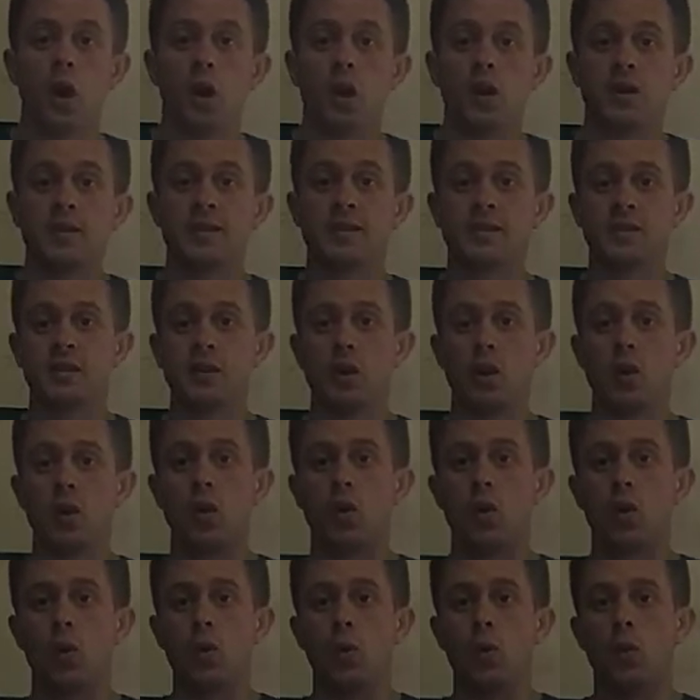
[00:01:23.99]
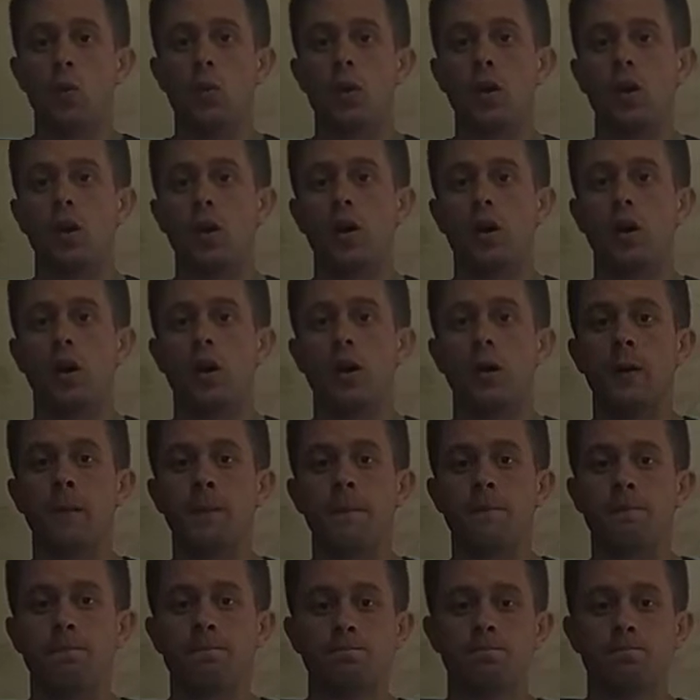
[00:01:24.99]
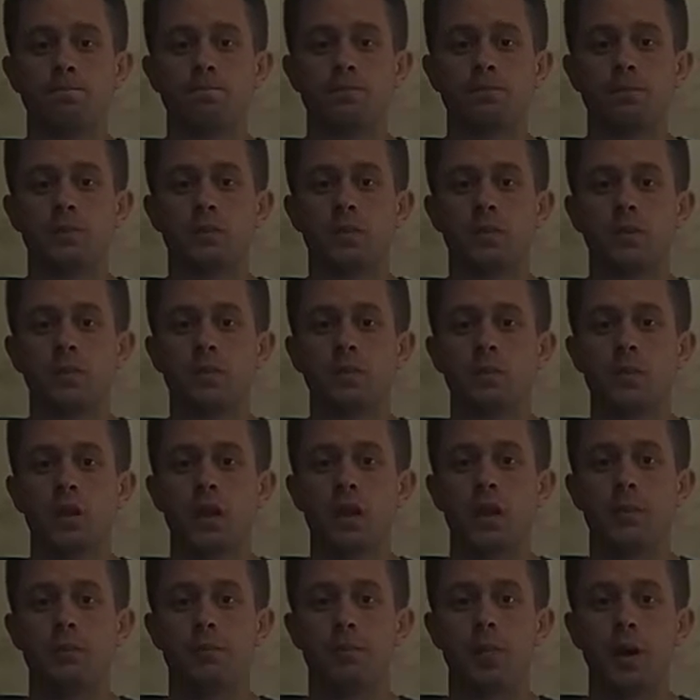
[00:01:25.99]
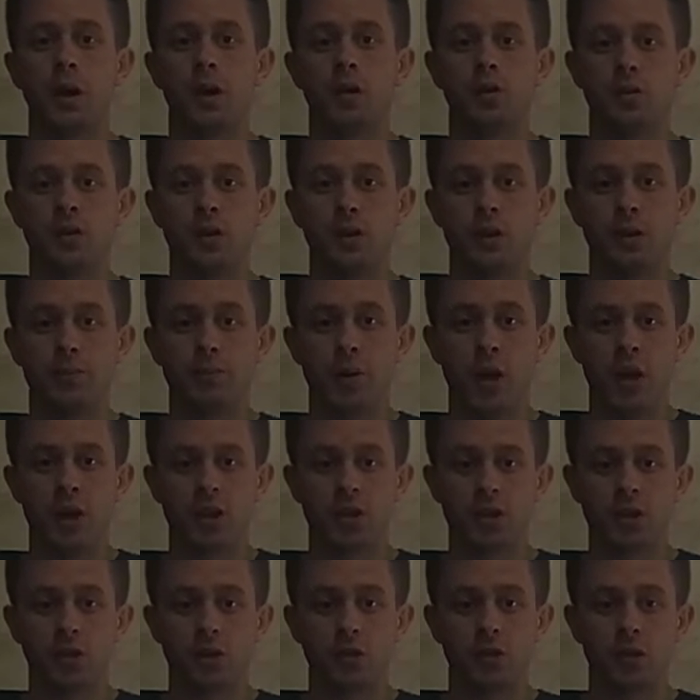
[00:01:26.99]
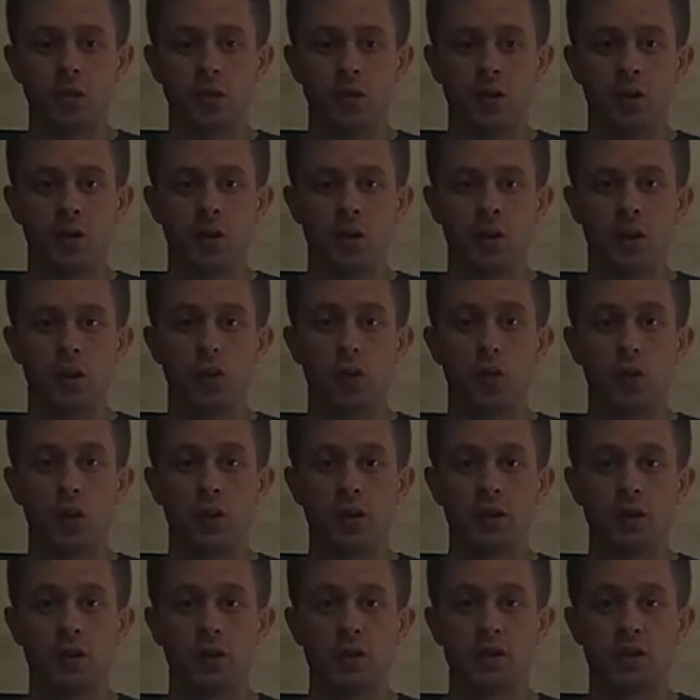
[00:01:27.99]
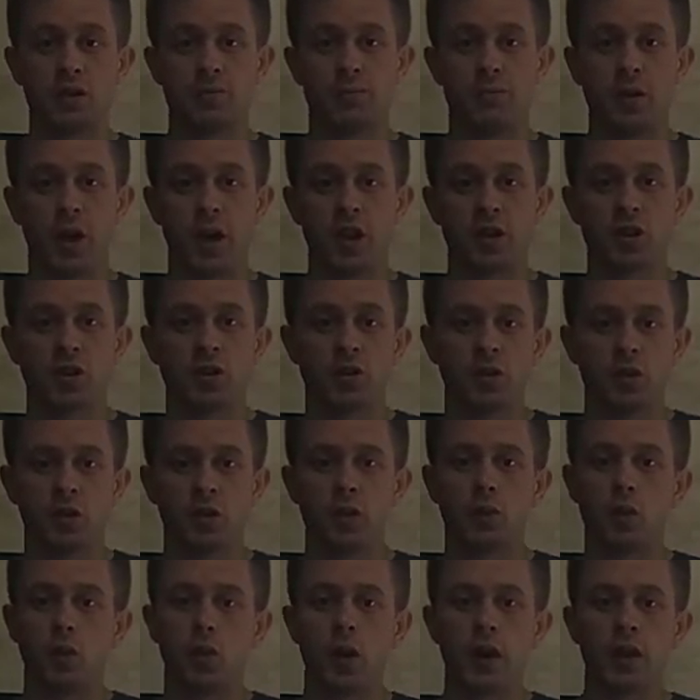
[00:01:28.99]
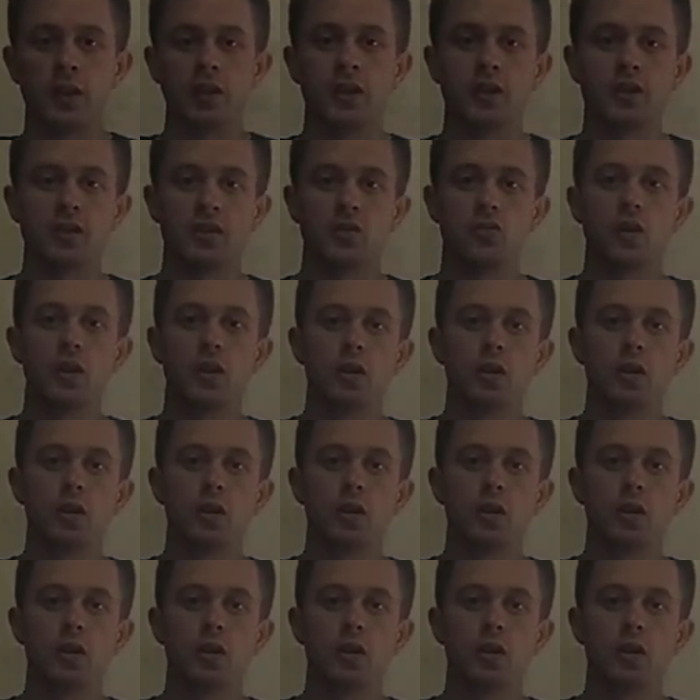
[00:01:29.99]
So, about the passion. And what is passion and why it is really